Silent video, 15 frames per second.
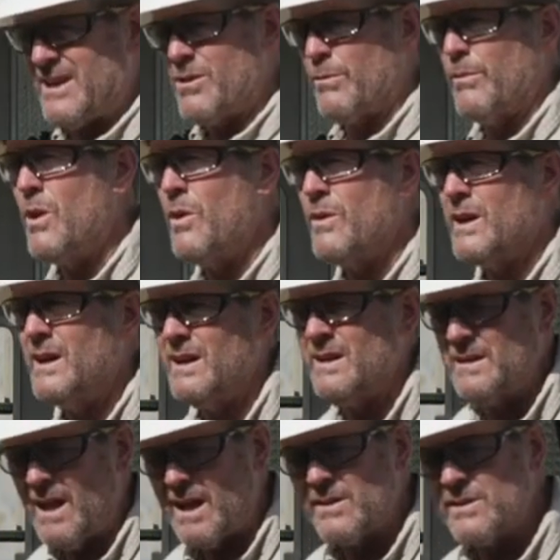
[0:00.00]
corona, a
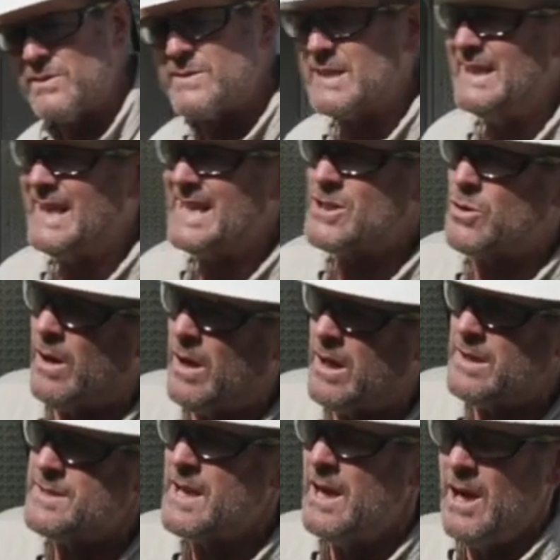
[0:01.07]
lot of those electrons